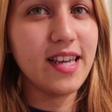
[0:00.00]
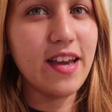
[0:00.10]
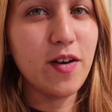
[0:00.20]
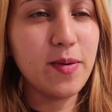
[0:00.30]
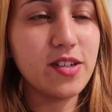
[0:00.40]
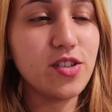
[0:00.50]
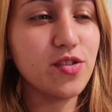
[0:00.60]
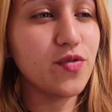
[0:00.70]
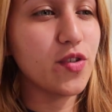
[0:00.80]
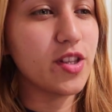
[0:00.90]
he gave up his
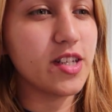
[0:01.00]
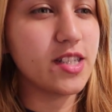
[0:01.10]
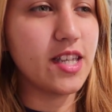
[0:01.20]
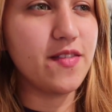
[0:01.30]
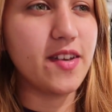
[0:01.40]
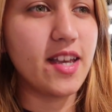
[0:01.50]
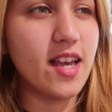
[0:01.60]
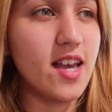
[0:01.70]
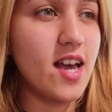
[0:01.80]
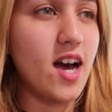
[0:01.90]
shoes for the
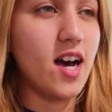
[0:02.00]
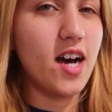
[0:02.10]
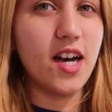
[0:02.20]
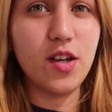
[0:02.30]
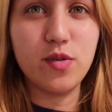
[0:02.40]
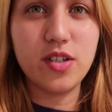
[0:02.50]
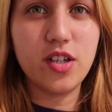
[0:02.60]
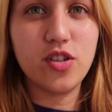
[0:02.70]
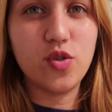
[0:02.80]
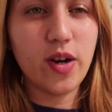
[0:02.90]
TV uh, it was a good